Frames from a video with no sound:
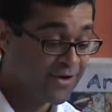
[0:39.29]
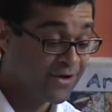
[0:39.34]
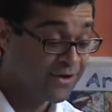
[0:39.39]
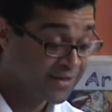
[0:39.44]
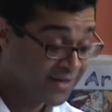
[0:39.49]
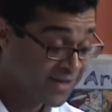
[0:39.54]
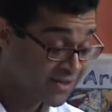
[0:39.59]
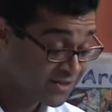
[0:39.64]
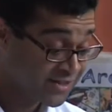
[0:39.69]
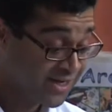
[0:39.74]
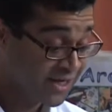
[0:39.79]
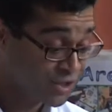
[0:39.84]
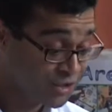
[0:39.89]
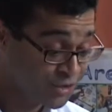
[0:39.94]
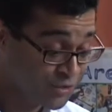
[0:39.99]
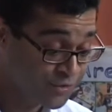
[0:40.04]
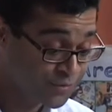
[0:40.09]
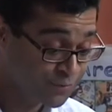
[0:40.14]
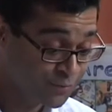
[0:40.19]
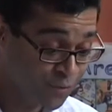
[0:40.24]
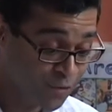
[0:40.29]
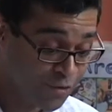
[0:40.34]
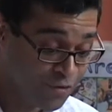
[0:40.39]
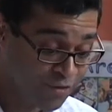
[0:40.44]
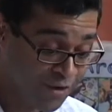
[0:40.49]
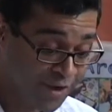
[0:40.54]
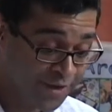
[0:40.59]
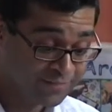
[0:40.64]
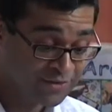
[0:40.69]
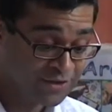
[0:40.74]
Under that statute, war
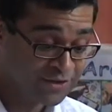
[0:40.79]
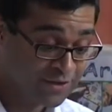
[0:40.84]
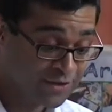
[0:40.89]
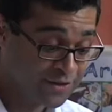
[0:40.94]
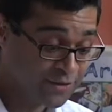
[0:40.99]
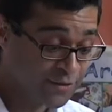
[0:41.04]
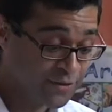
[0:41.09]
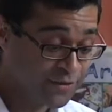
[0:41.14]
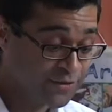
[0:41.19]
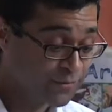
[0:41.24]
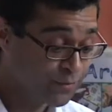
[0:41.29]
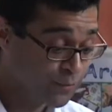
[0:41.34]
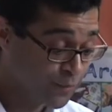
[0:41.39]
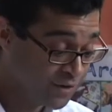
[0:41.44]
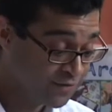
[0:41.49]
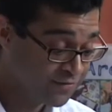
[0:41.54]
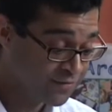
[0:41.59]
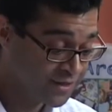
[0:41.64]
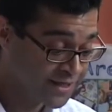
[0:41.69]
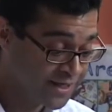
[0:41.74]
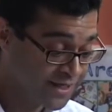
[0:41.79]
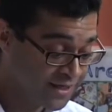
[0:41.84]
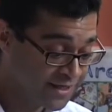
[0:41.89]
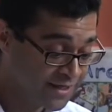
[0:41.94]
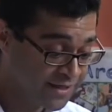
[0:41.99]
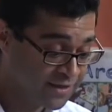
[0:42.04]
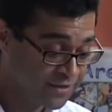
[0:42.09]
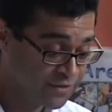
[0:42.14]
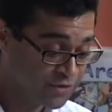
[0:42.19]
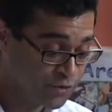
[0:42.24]
crimes include willful
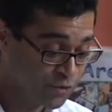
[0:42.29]
killing,